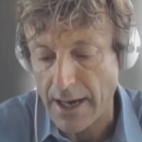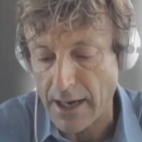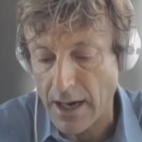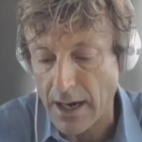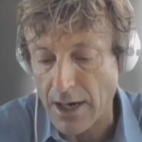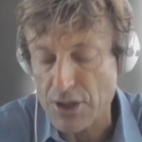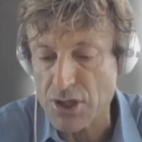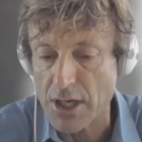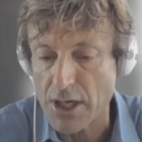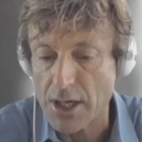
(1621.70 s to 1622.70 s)
are
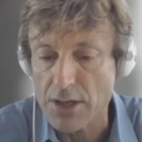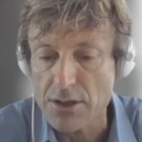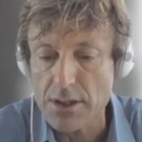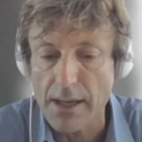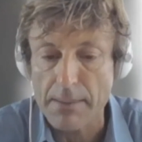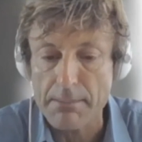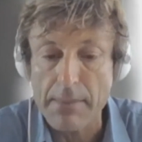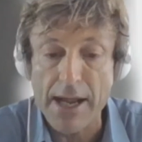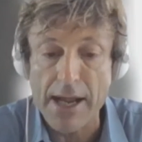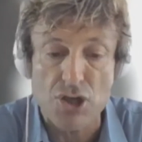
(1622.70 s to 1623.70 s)
changing and
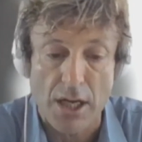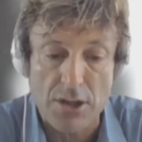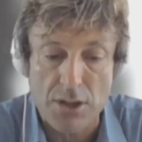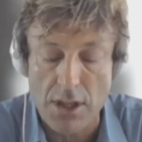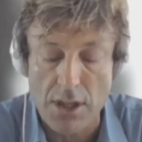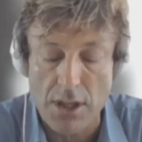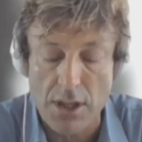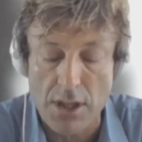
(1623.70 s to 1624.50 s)
may change in